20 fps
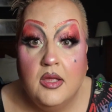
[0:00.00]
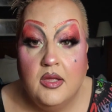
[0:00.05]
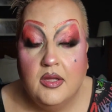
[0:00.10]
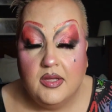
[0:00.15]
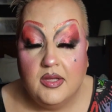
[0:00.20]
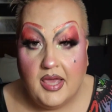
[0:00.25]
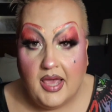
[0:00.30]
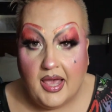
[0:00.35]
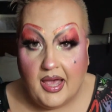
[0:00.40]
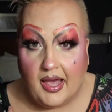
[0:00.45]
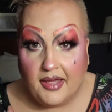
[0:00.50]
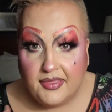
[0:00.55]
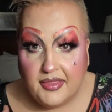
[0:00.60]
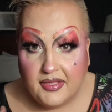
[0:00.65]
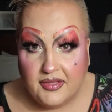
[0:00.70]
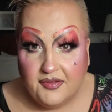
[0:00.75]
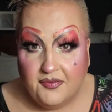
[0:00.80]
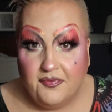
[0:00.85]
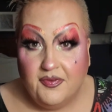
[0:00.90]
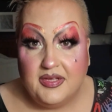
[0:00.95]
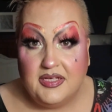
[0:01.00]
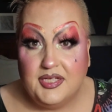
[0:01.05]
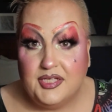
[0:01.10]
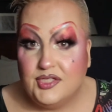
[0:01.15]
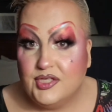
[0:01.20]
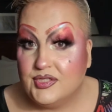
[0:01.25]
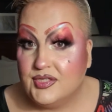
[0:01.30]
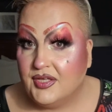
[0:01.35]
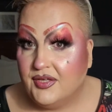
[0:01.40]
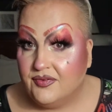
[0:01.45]
Yeah, I think the Fenty
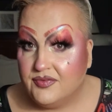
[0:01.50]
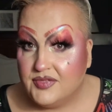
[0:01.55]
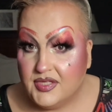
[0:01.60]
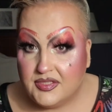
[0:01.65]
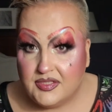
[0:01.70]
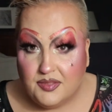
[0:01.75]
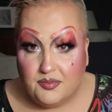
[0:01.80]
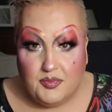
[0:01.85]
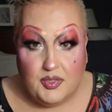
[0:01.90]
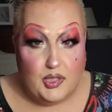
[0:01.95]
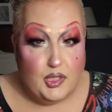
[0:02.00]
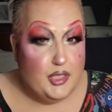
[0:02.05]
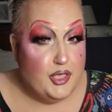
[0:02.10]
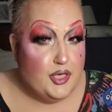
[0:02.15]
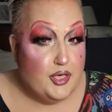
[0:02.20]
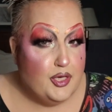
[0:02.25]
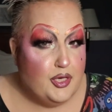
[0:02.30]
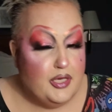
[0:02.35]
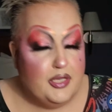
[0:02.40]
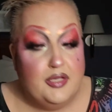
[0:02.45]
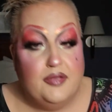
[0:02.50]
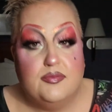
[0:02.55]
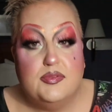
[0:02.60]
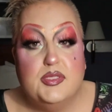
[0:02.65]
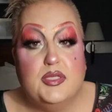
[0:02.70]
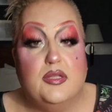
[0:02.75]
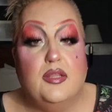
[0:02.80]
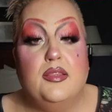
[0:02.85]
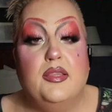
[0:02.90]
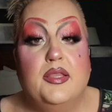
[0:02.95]
just gives it some glitter. It gives
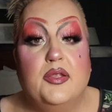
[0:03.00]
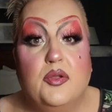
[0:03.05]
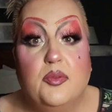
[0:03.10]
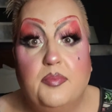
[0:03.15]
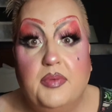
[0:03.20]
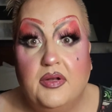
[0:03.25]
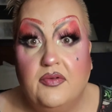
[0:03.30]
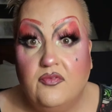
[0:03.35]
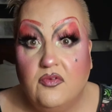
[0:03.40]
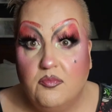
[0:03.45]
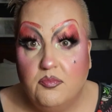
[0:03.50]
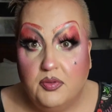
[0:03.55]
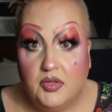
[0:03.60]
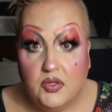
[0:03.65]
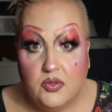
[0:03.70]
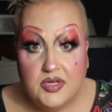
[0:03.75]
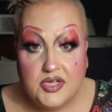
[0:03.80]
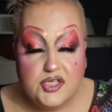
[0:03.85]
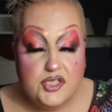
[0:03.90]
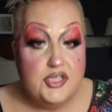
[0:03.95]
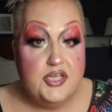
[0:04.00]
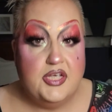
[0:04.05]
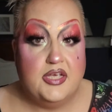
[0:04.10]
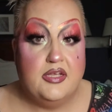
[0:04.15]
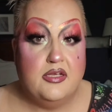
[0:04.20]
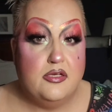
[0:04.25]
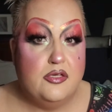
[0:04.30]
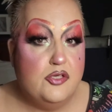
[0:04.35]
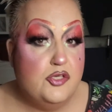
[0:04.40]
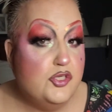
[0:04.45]
it a little bit of a bluish
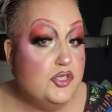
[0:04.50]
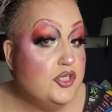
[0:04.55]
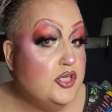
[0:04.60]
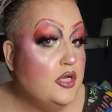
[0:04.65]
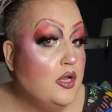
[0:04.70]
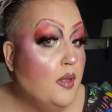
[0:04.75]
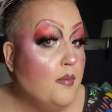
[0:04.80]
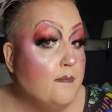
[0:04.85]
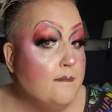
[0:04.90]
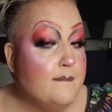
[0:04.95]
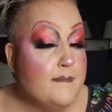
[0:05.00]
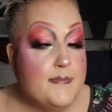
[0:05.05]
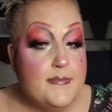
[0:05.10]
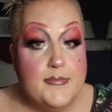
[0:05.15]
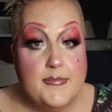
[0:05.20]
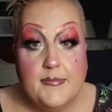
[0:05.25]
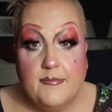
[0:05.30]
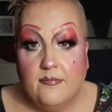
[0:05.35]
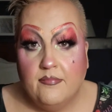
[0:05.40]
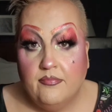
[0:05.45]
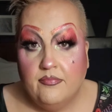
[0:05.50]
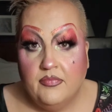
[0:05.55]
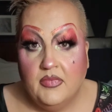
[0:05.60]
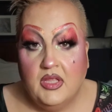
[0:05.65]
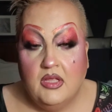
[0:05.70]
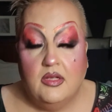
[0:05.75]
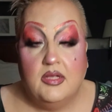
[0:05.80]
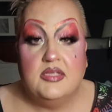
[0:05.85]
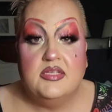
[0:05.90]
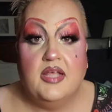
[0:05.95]
tinge.
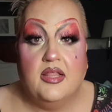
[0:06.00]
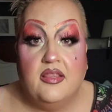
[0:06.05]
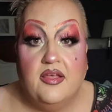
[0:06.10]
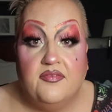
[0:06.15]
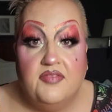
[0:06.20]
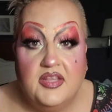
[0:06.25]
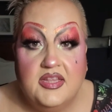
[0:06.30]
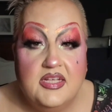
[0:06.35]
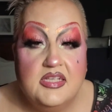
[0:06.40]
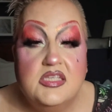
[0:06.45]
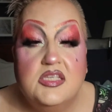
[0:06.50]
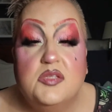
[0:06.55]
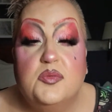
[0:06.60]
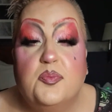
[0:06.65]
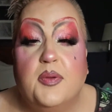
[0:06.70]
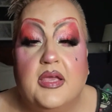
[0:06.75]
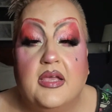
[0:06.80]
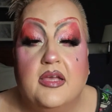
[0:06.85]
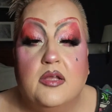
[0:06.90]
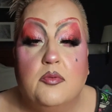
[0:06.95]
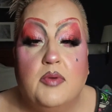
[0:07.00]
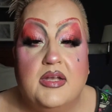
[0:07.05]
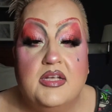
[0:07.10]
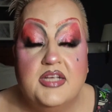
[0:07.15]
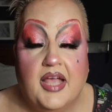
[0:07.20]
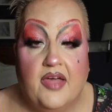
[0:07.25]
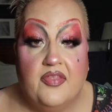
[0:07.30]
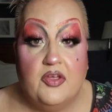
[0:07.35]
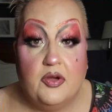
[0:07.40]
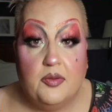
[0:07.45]
because I love that this is pink and red
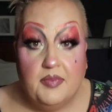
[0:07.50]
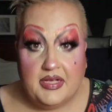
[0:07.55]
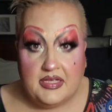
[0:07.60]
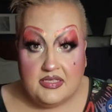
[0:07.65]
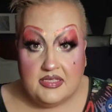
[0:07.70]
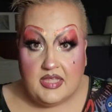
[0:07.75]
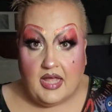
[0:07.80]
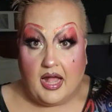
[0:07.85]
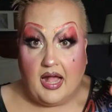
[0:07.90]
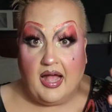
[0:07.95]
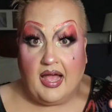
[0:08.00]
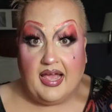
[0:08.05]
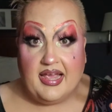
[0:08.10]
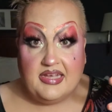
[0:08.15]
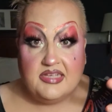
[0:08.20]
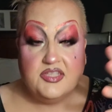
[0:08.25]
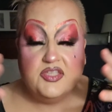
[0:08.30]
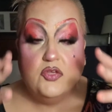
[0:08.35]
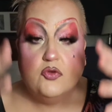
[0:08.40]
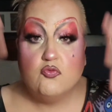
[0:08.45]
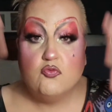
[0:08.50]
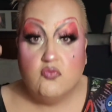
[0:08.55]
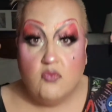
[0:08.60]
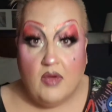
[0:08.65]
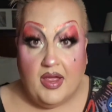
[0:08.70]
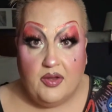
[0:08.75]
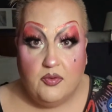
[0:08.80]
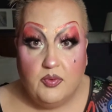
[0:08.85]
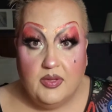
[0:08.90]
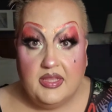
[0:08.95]
together because the eyes, the
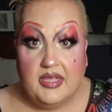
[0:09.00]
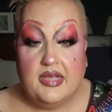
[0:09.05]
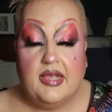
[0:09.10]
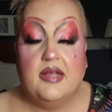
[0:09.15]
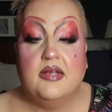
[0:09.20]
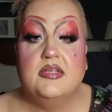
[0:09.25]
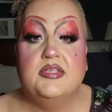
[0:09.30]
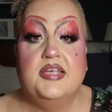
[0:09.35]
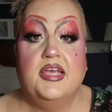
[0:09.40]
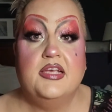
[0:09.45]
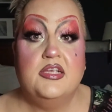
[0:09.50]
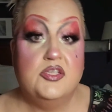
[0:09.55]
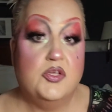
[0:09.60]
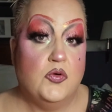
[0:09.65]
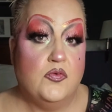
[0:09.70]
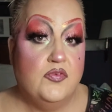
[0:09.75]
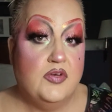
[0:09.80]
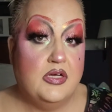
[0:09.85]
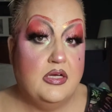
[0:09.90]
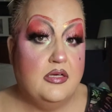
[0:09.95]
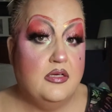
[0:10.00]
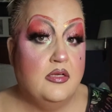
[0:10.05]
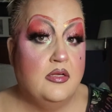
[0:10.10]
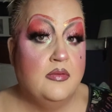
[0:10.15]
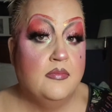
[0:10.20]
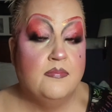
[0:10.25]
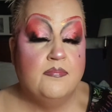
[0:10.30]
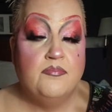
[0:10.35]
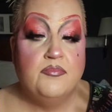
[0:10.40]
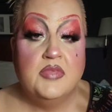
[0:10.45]
red really kind of takes over.
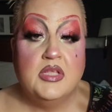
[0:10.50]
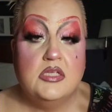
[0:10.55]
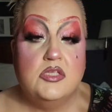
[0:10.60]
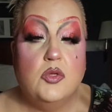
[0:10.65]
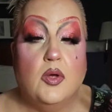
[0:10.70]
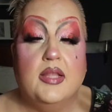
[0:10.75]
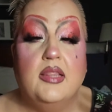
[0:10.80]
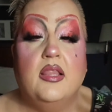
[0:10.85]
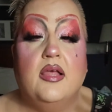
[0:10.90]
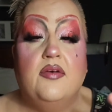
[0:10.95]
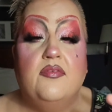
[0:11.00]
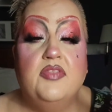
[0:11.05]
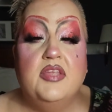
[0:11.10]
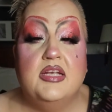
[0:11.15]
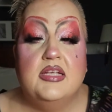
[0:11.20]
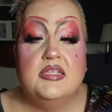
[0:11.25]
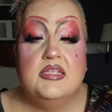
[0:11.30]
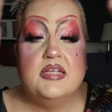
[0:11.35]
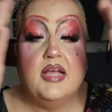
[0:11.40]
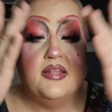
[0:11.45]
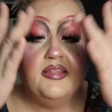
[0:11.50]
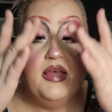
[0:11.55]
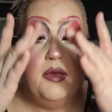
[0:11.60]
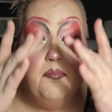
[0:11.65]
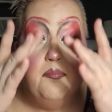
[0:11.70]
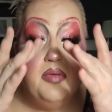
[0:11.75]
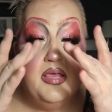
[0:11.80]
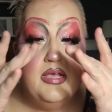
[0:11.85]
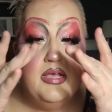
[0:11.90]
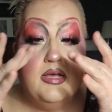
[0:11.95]
So I love that it's got that
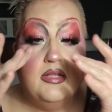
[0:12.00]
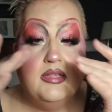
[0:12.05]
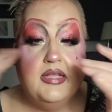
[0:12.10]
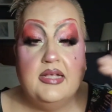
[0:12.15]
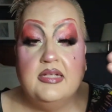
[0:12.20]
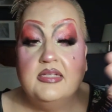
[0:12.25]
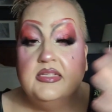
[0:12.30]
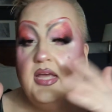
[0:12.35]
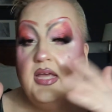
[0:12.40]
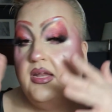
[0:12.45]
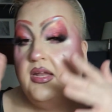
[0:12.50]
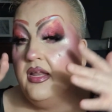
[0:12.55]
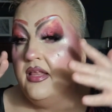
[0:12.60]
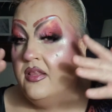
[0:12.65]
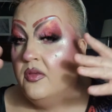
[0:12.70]
pink on the inside, and then